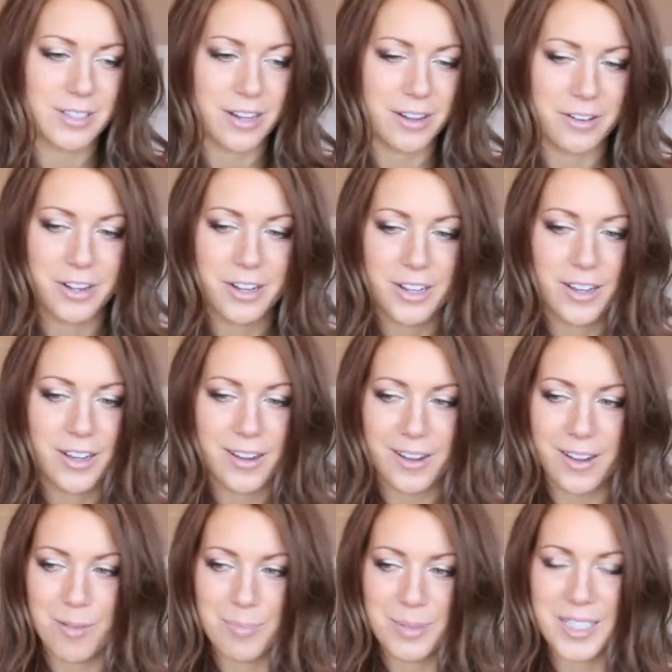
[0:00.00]
So
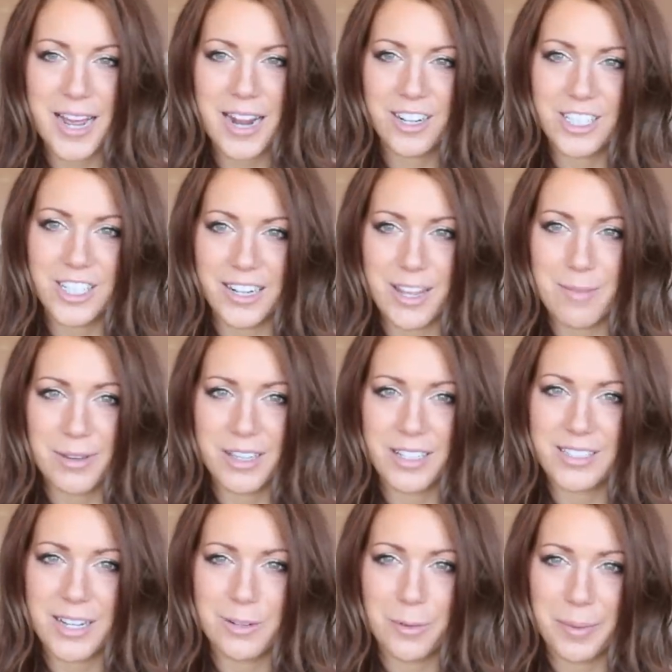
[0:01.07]
um, potentially,
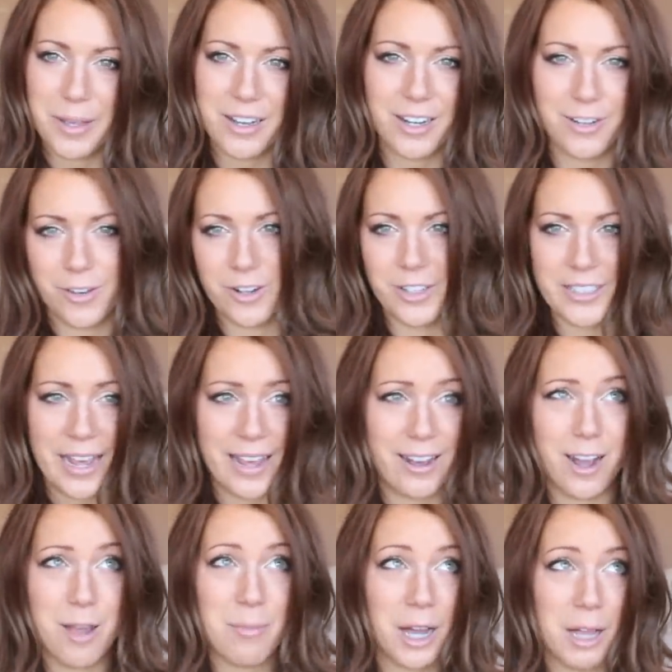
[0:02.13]
because that will be a kind of holiday,
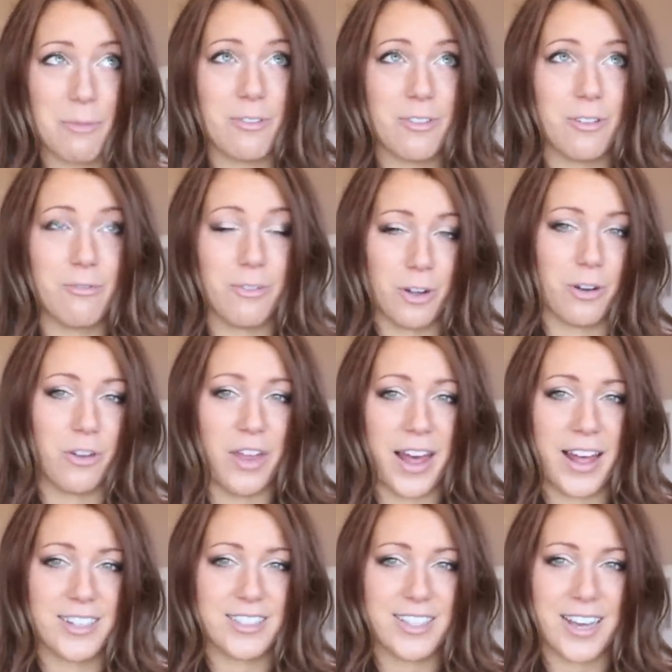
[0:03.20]
I might vlog
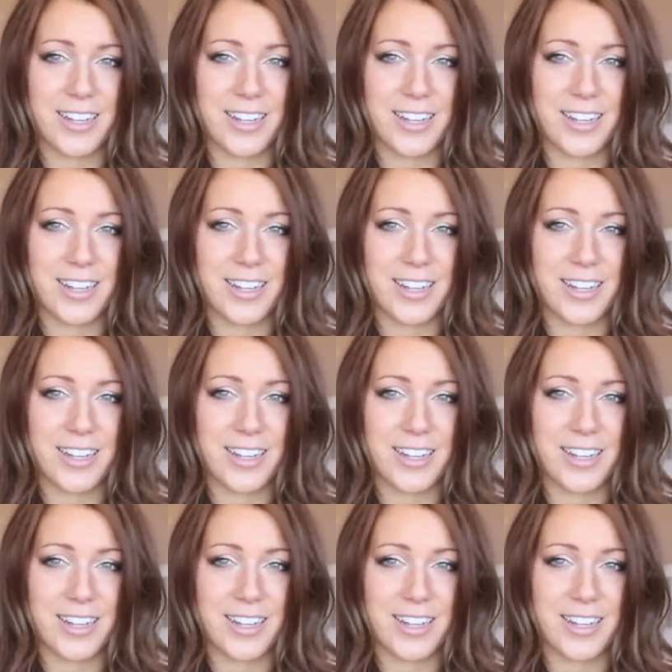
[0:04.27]
that.